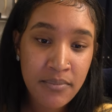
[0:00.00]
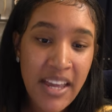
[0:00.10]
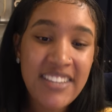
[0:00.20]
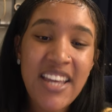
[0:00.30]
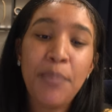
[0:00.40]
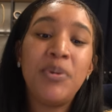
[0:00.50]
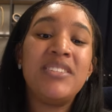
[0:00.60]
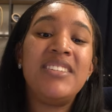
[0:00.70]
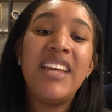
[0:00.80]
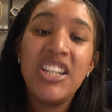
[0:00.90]
It said,
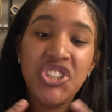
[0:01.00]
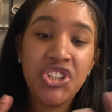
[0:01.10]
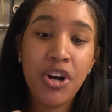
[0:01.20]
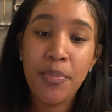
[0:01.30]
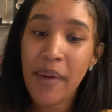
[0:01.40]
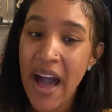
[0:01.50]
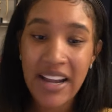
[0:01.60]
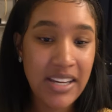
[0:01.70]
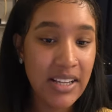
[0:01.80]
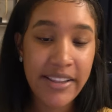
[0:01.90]
present your
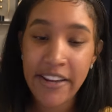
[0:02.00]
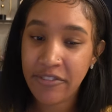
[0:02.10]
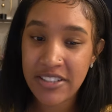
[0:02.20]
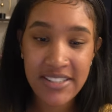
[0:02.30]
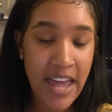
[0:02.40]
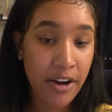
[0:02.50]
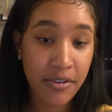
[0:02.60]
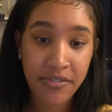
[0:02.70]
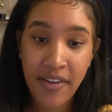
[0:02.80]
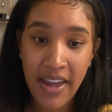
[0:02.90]
body a living
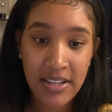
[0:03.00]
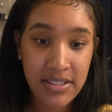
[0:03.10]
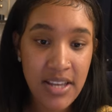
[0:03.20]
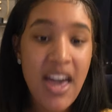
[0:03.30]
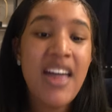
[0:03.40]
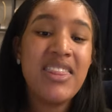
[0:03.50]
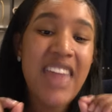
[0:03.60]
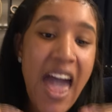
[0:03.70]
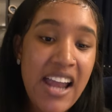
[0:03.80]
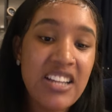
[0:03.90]
sacrifice.
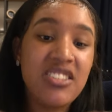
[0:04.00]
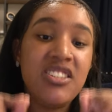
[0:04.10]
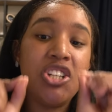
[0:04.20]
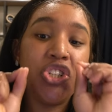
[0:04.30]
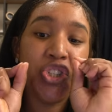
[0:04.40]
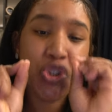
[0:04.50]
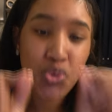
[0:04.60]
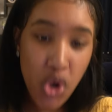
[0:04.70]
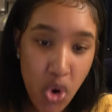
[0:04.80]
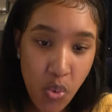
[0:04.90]
That is the
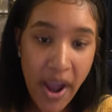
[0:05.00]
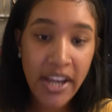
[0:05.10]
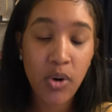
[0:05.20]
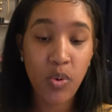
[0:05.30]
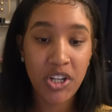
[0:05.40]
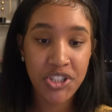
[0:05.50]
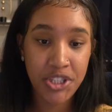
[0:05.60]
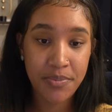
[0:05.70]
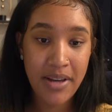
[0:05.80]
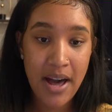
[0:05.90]
true way to
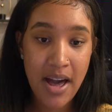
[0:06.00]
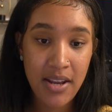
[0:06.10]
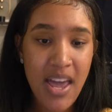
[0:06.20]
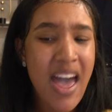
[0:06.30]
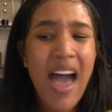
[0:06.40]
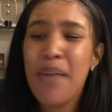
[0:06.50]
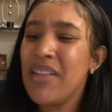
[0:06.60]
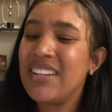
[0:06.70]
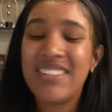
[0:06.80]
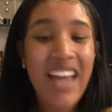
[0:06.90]
worship God. I'm
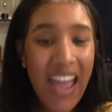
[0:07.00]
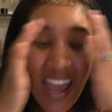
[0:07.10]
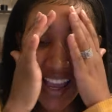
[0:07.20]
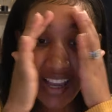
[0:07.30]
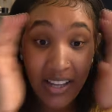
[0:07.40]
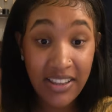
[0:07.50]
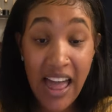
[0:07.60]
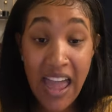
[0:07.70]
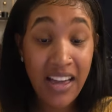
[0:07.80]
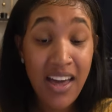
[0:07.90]
like, dang,
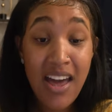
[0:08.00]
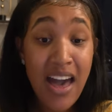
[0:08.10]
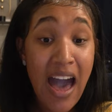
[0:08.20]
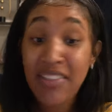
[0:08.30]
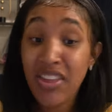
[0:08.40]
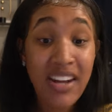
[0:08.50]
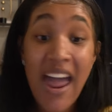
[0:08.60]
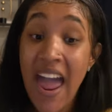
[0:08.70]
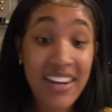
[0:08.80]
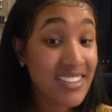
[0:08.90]
like, I thought I
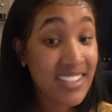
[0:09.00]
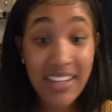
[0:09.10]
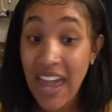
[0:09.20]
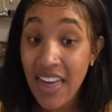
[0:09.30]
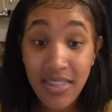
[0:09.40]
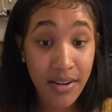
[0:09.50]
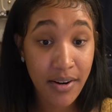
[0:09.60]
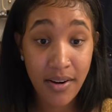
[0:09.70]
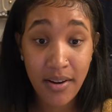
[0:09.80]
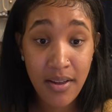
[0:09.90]
had it
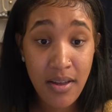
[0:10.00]
together.